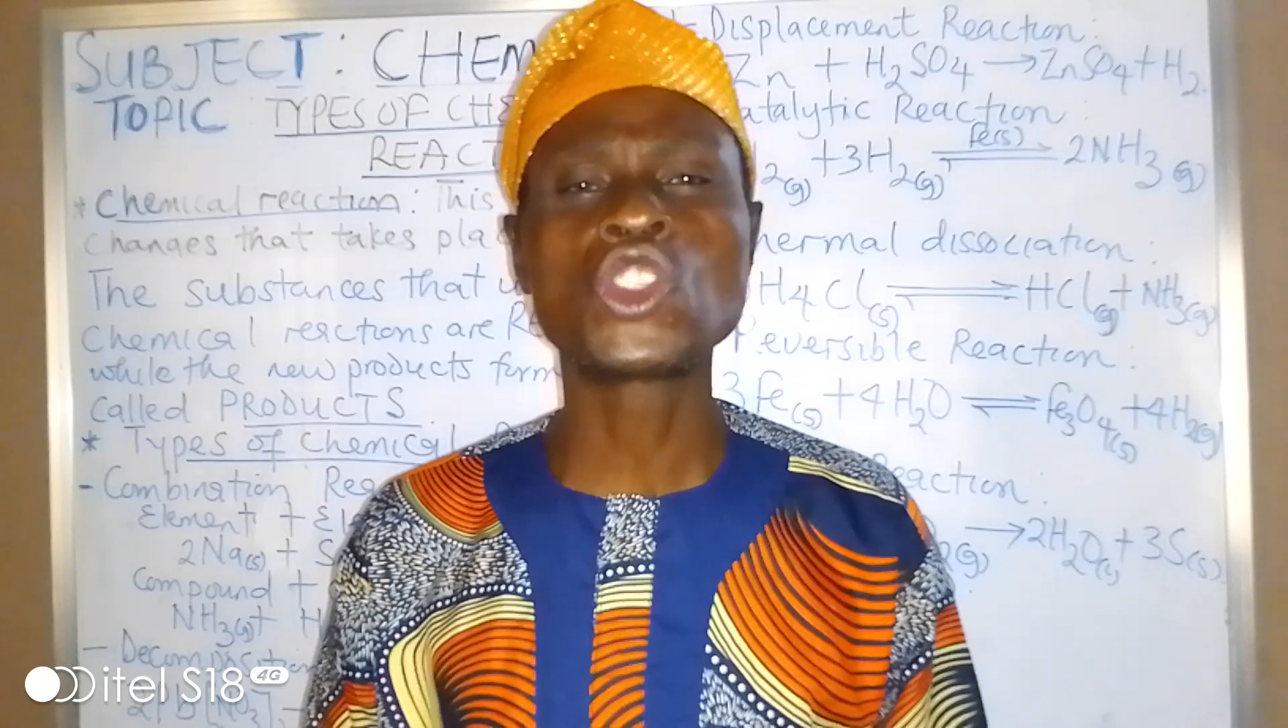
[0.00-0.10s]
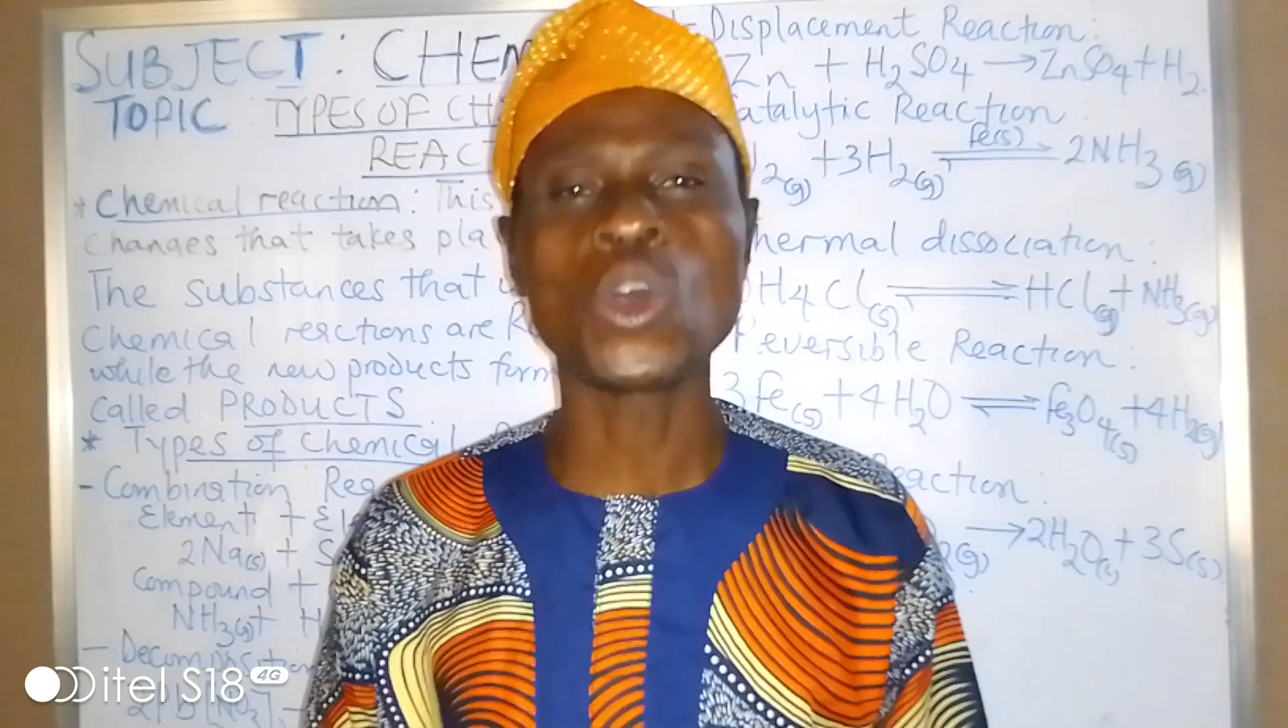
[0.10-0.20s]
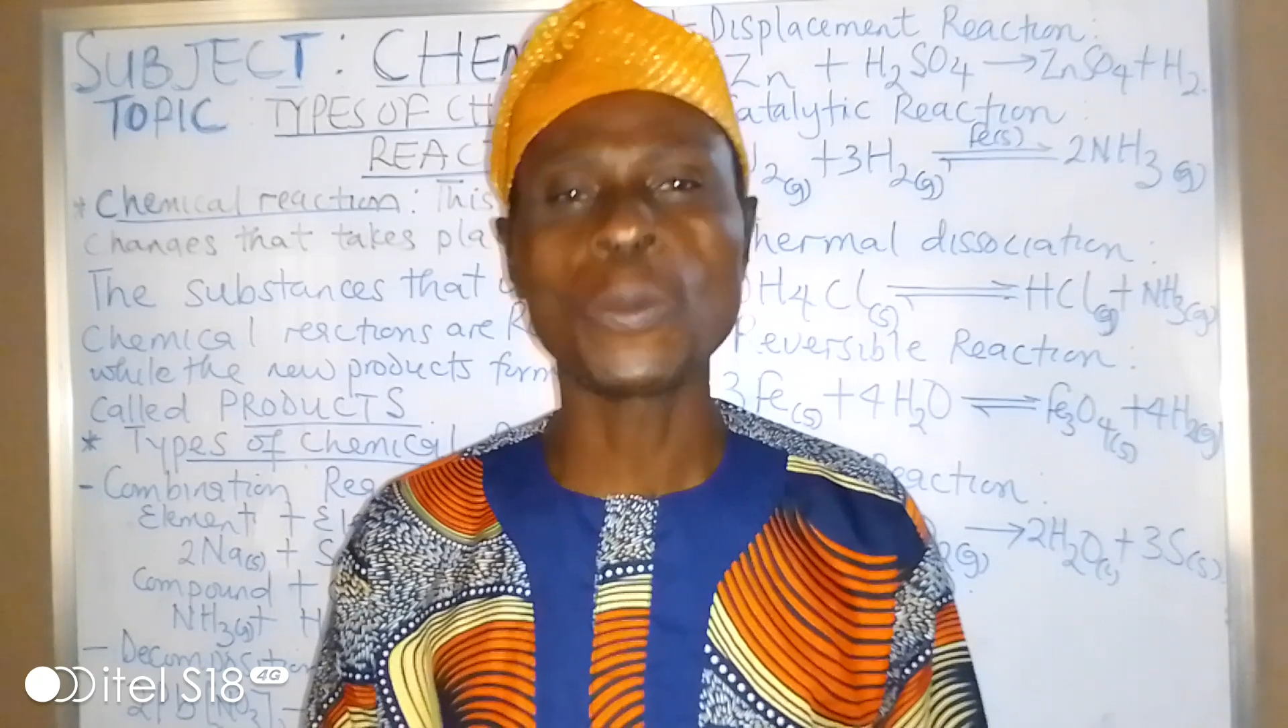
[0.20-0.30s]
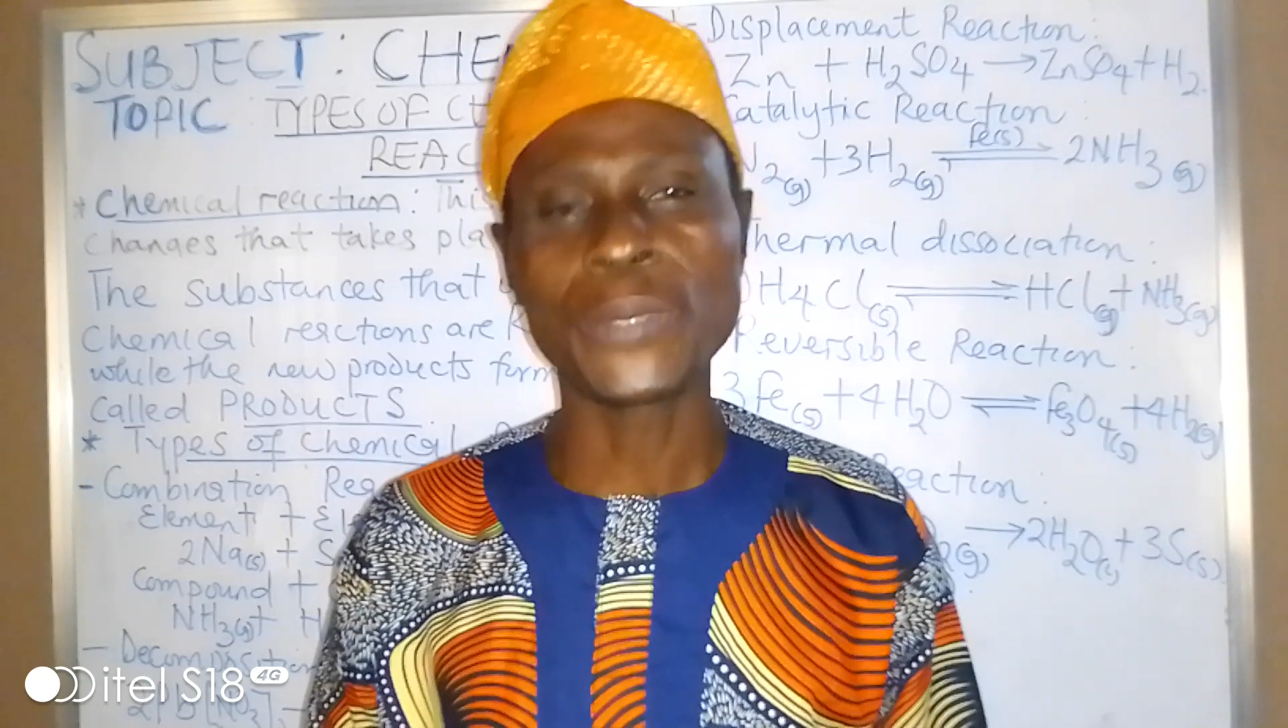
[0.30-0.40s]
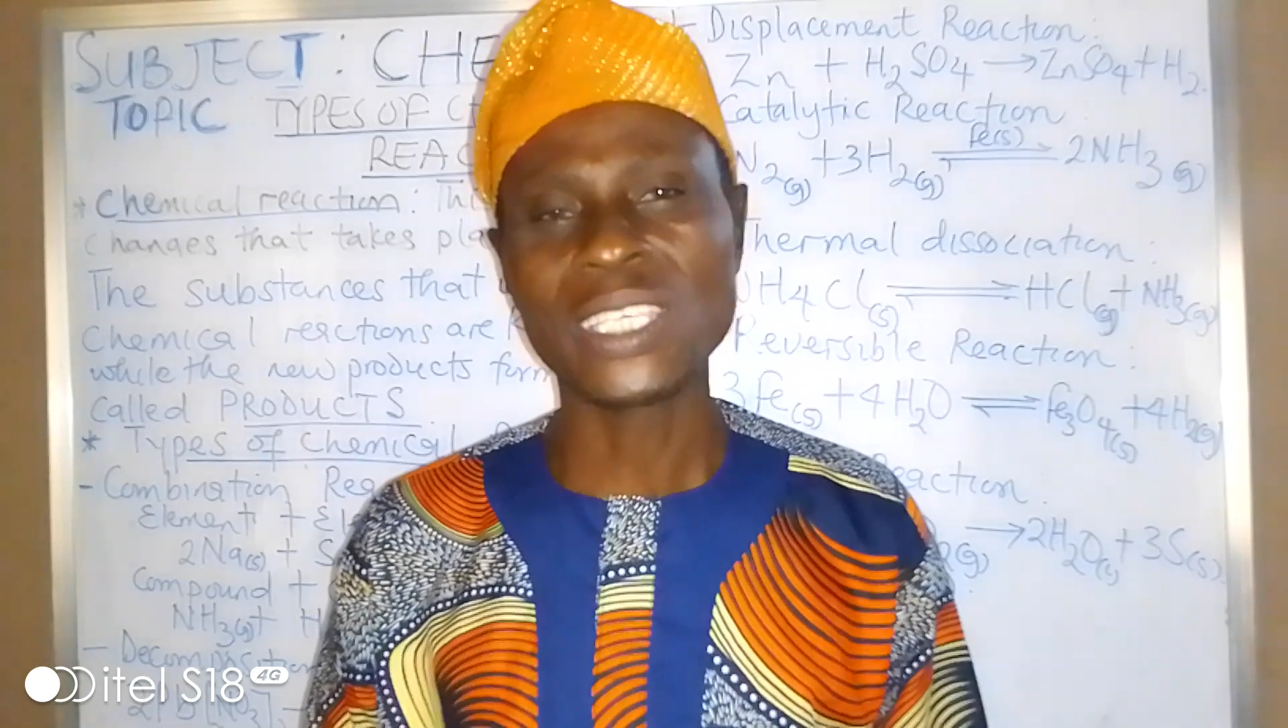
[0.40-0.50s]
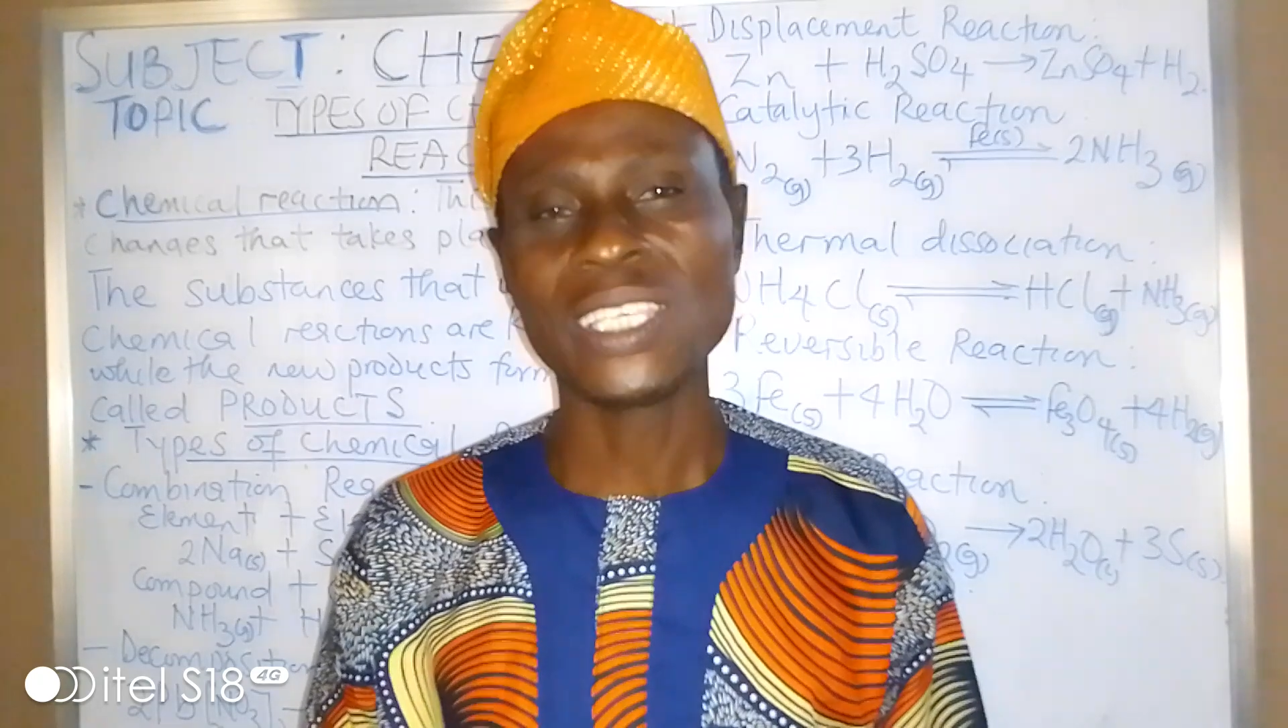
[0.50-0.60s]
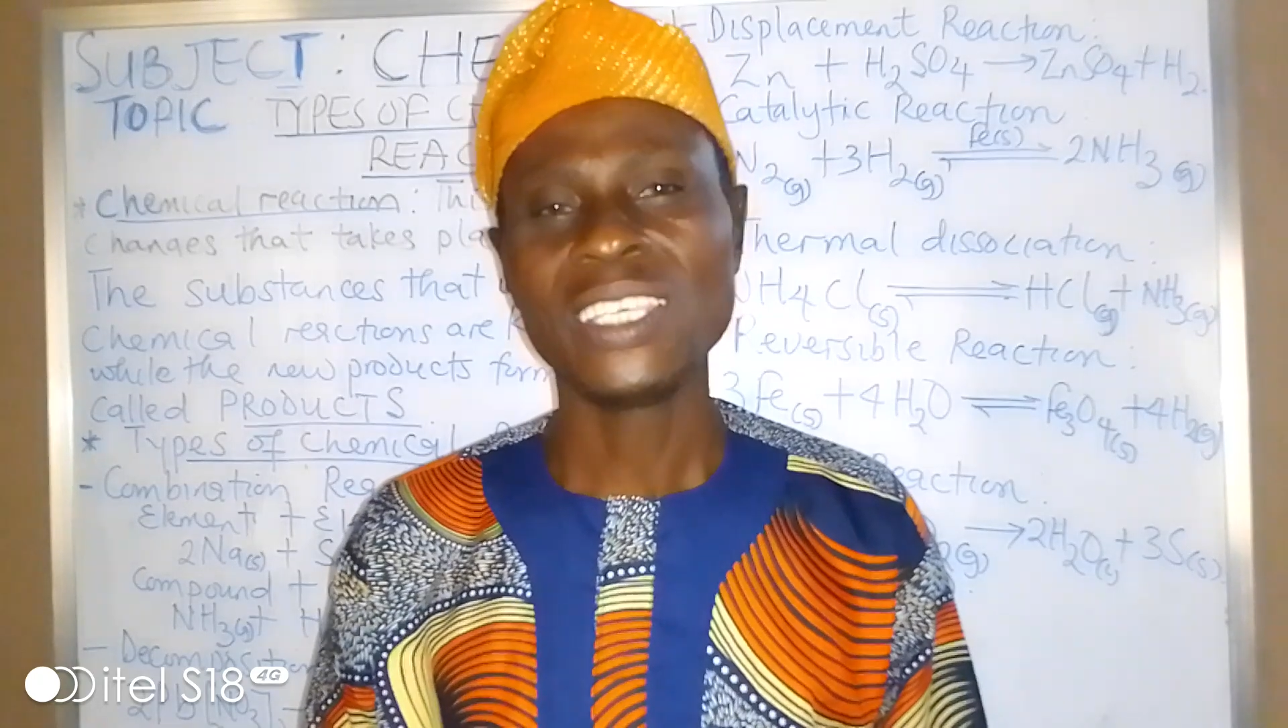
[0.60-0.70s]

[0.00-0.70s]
topic